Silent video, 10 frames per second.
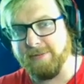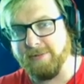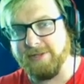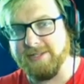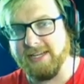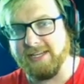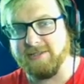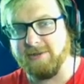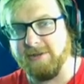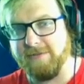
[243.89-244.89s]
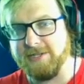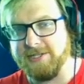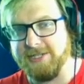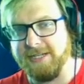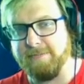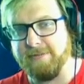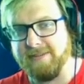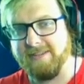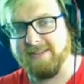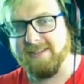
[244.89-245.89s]
Who are you taking, Toyota versus Jeep?
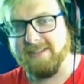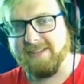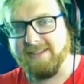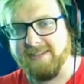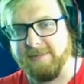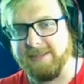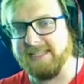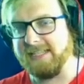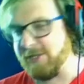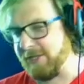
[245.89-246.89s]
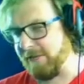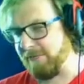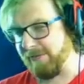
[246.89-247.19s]
I'm going to take the Jeep.